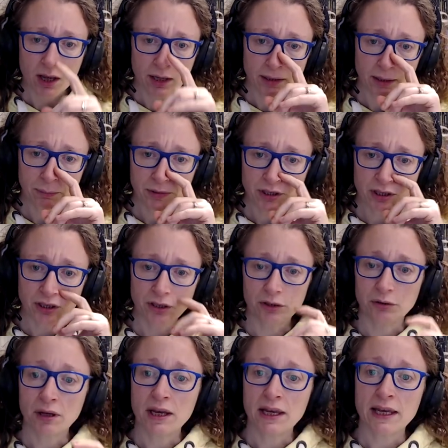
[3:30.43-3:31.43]
Number
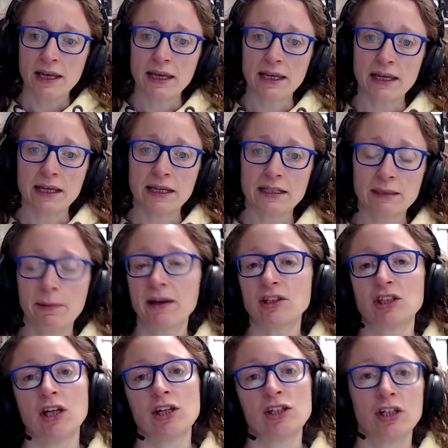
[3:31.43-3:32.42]
two is about
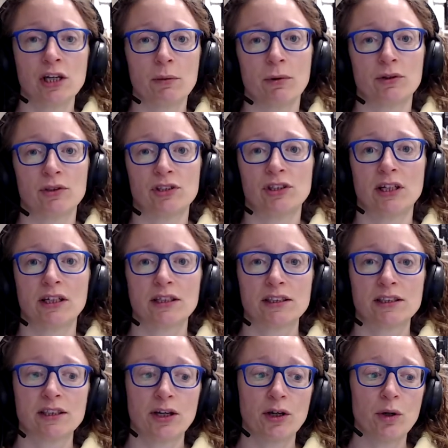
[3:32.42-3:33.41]
changing your posture.
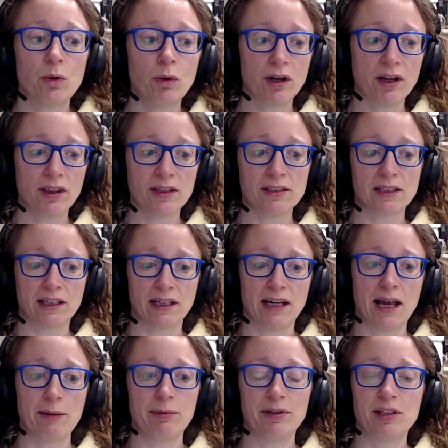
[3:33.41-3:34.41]
So, one of the things that can
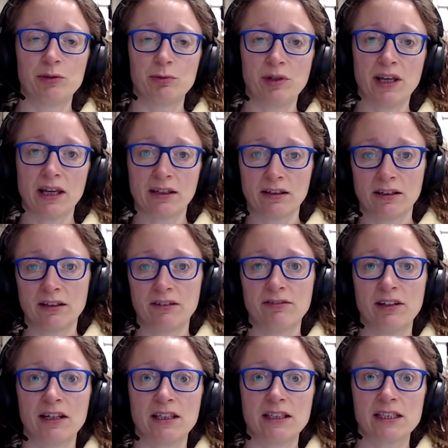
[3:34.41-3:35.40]
happen is we get kind of
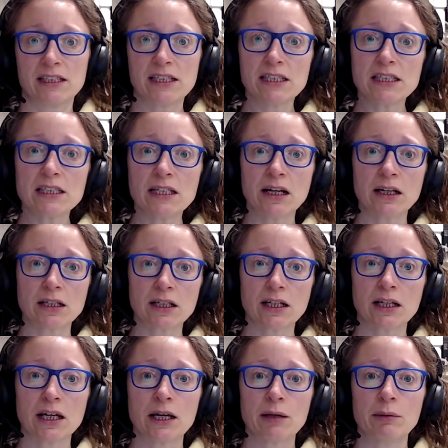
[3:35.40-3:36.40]
like stuck
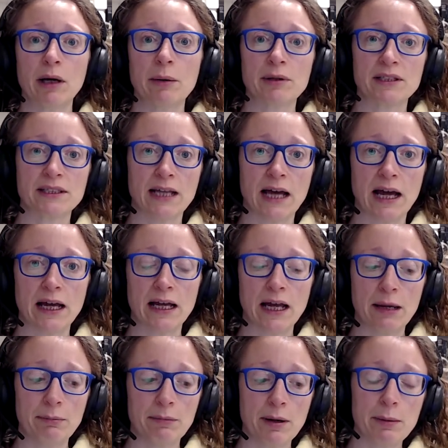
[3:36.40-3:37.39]
where we're sat,
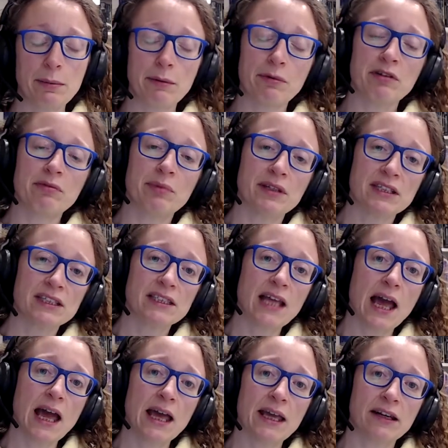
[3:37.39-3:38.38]
and maybe we've been
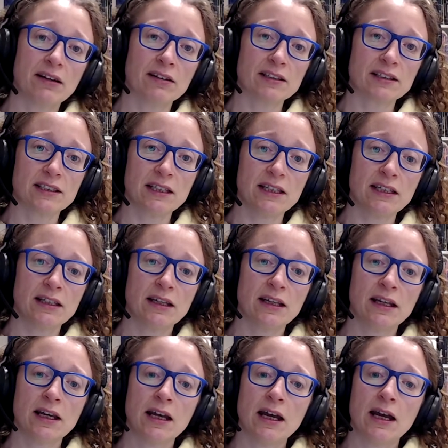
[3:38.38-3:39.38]
sat in our seat
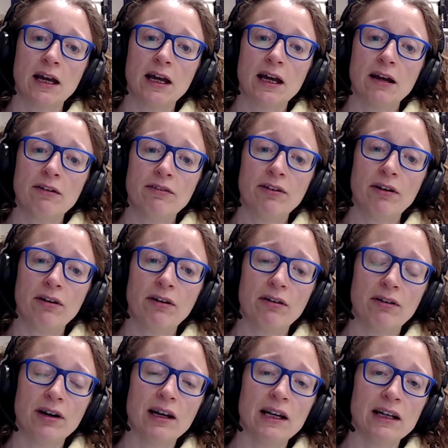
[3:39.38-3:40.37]
for a
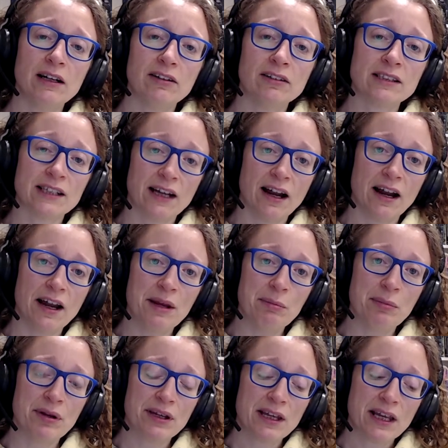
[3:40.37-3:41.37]
really long time.